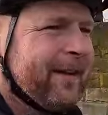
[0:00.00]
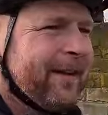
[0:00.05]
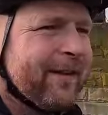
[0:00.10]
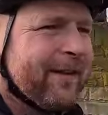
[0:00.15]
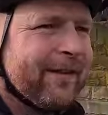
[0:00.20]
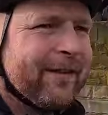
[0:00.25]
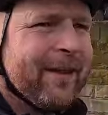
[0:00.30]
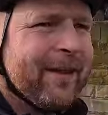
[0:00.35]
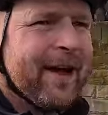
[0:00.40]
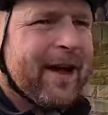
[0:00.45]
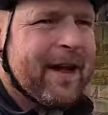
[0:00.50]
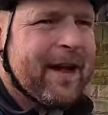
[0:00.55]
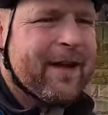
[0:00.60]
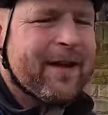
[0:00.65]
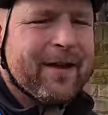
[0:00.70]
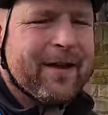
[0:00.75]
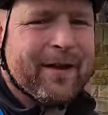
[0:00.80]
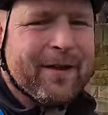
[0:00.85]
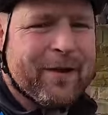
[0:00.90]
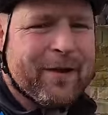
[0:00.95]
Because that
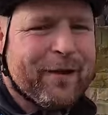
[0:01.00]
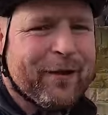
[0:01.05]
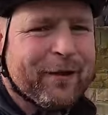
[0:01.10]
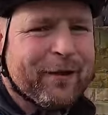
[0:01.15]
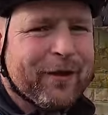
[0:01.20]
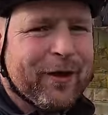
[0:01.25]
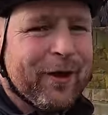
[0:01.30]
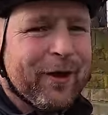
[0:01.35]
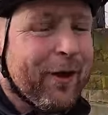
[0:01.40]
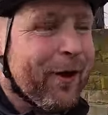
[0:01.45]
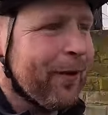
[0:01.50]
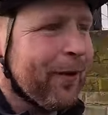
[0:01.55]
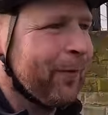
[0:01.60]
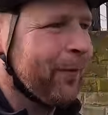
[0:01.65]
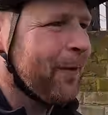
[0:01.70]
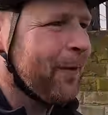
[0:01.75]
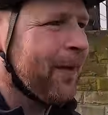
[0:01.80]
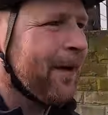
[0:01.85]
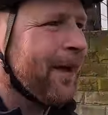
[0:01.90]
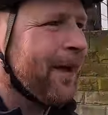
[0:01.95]
was a
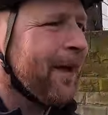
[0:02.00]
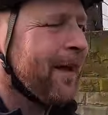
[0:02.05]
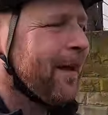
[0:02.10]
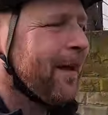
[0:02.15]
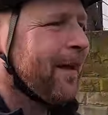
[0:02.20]
long way.